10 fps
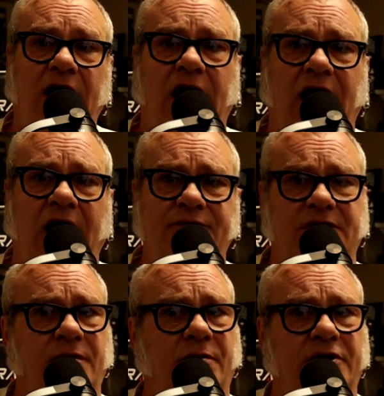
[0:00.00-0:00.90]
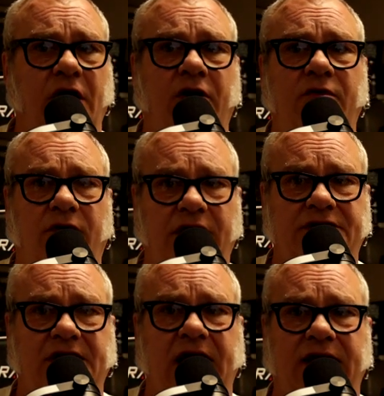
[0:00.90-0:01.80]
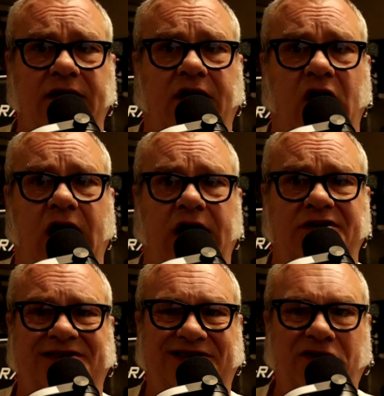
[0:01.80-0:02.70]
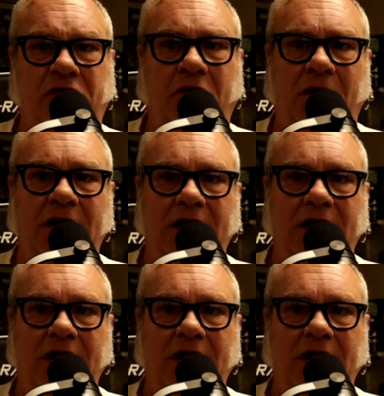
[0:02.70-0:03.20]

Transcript: Um, some people don't. We'll get to that in the cons too.